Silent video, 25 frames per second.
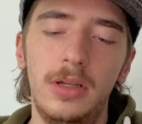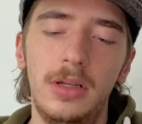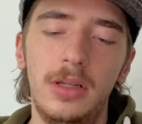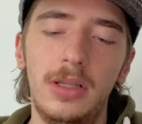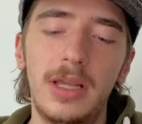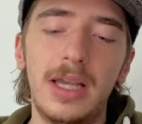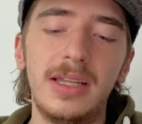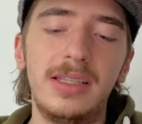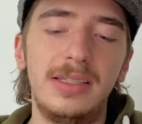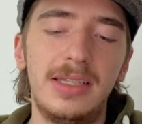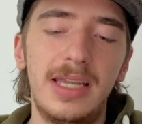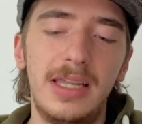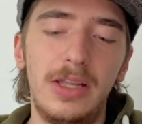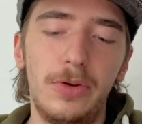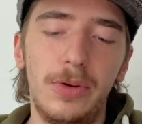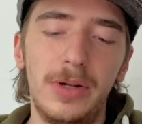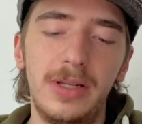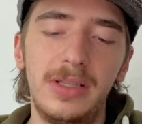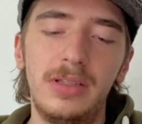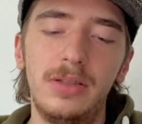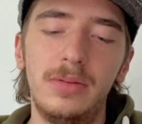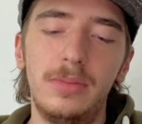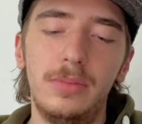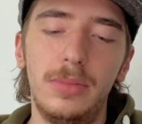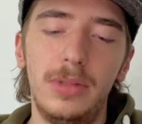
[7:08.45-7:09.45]
An
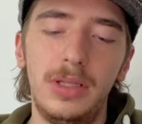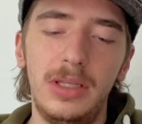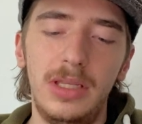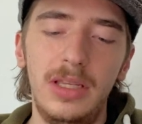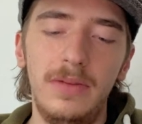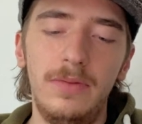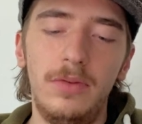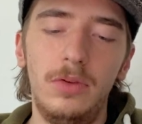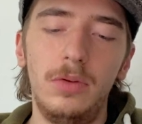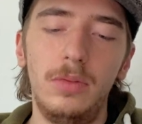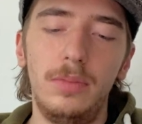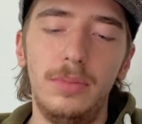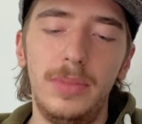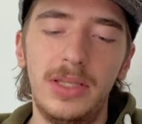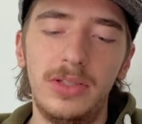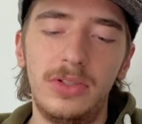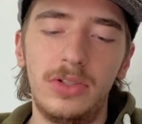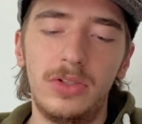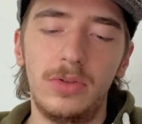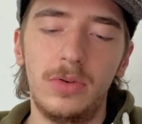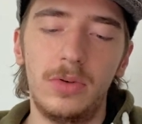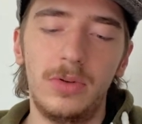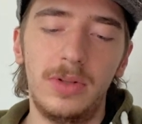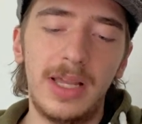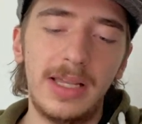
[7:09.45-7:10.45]
itinerant medieval
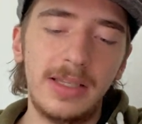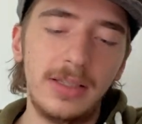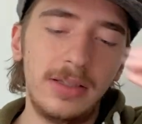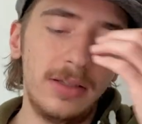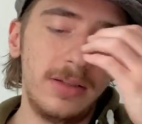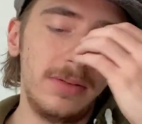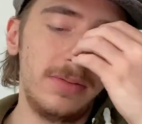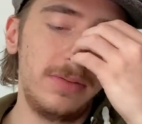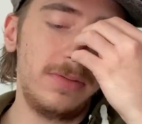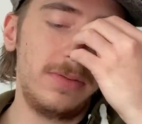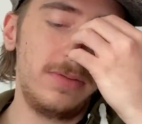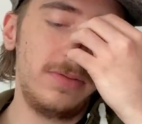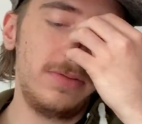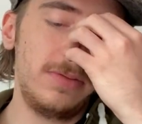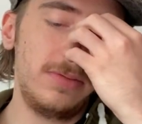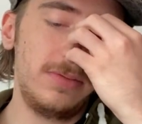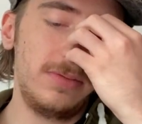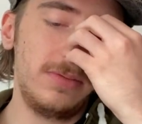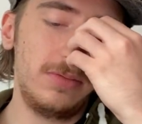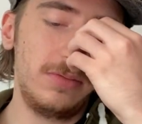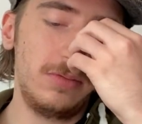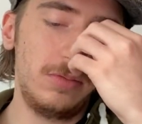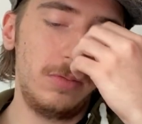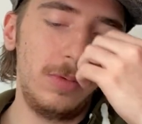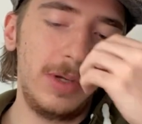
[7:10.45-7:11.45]
minstrel. That's a
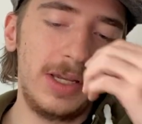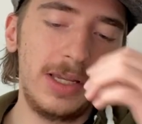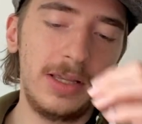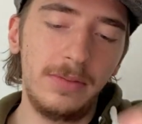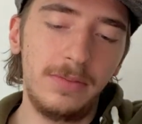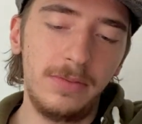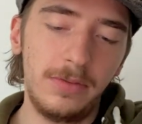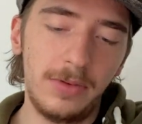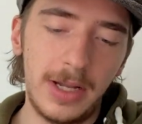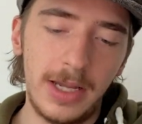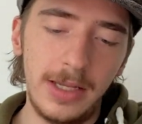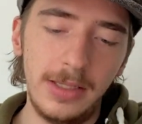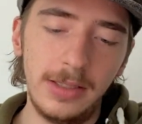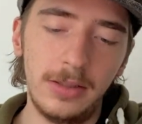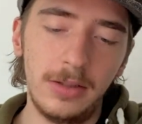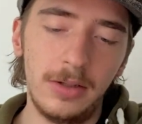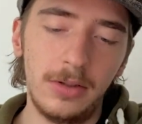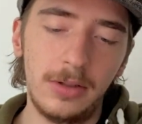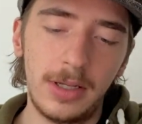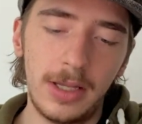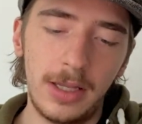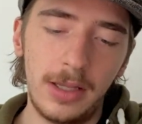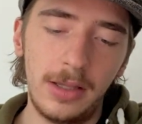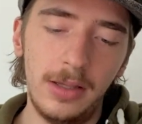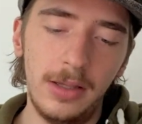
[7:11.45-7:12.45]
wicked phrase,
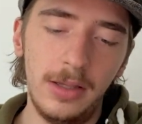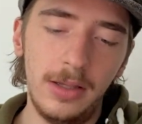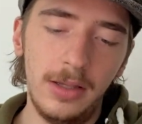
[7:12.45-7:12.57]
okay.